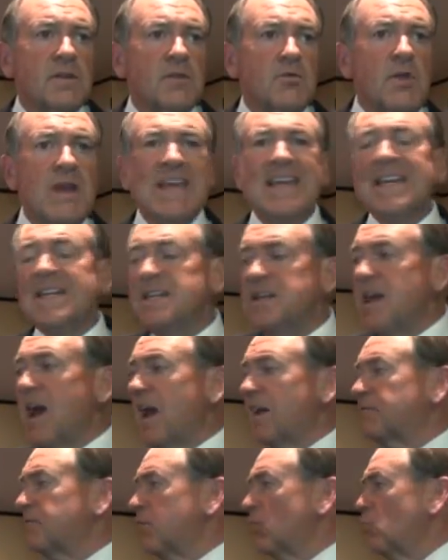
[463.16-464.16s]
We
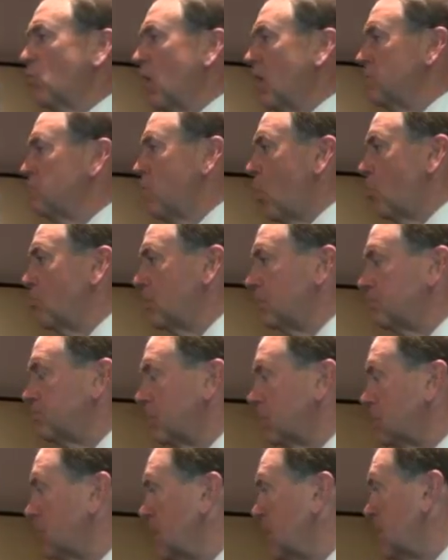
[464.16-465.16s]
cannot for one moment
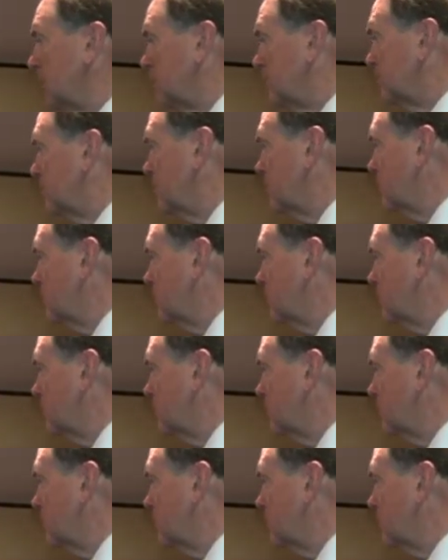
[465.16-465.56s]
believe